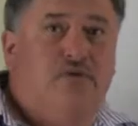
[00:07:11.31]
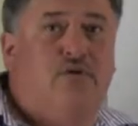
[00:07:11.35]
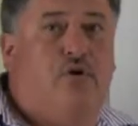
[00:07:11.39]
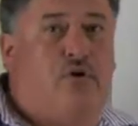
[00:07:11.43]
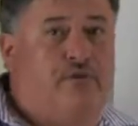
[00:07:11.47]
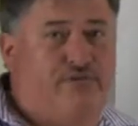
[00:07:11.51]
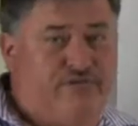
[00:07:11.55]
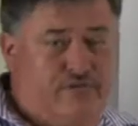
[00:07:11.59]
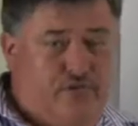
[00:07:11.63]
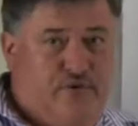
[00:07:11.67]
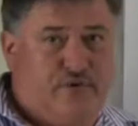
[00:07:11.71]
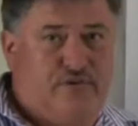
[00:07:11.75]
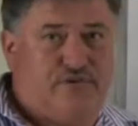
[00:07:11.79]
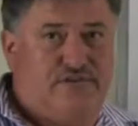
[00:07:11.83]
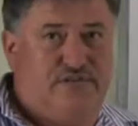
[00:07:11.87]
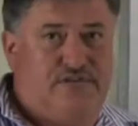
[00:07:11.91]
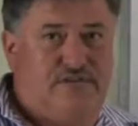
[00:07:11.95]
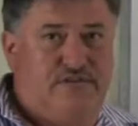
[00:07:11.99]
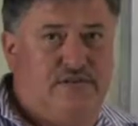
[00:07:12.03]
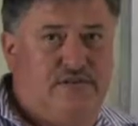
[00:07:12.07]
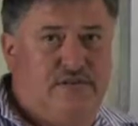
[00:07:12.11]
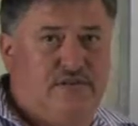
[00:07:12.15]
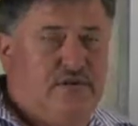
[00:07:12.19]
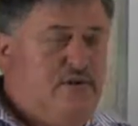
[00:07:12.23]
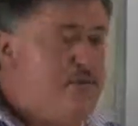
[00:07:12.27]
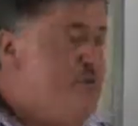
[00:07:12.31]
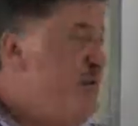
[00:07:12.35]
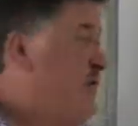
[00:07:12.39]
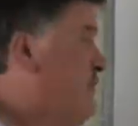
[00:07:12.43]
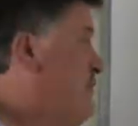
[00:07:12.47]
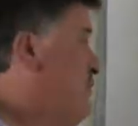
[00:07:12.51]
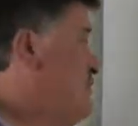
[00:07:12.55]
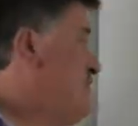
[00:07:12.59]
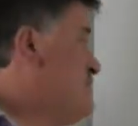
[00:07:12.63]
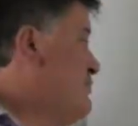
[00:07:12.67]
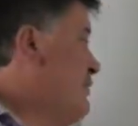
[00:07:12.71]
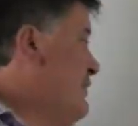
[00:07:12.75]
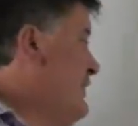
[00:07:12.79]
Of course,
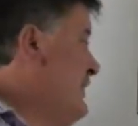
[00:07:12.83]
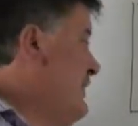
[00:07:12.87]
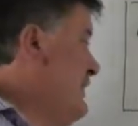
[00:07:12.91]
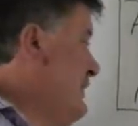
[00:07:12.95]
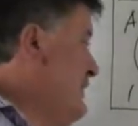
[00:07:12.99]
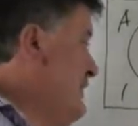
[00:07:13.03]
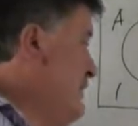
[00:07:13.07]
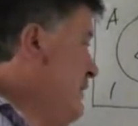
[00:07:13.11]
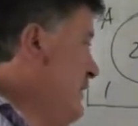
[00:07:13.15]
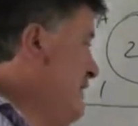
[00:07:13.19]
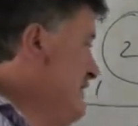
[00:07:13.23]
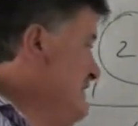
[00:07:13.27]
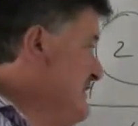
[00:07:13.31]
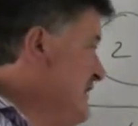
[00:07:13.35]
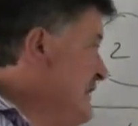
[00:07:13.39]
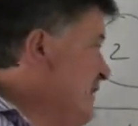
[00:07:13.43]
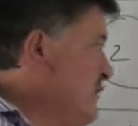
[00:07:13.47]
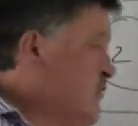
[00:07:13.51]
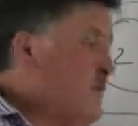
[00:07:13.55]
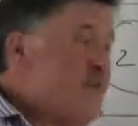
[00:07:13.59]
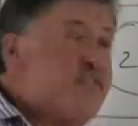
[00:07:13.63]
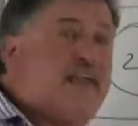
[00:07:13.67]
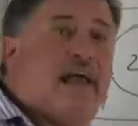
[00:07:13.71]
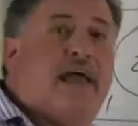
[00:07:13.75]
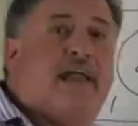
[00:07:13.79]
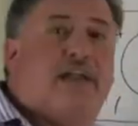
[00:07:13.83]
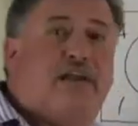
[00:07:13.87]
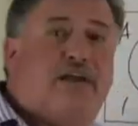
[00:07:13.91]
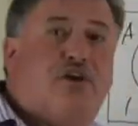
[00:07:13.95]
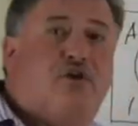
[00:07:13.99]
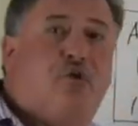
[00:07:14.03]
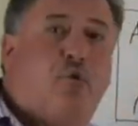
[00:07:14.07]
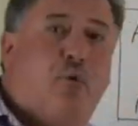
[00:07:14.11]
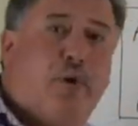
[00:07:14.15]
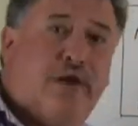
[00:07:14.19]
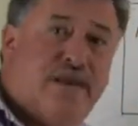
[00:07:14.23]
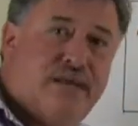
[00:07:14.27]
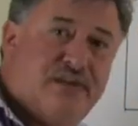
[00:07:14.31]
because we are dealing with an
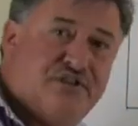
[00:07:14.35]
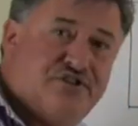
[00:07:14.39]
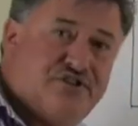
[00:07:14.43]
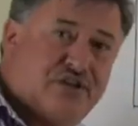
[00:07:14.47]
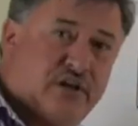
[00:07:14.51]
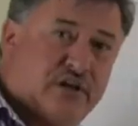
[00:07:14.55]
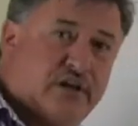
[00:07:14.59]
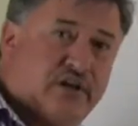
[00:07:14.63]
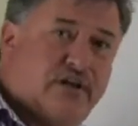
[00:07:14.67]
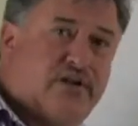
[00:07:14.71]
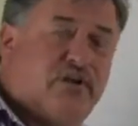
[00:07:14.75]
equation.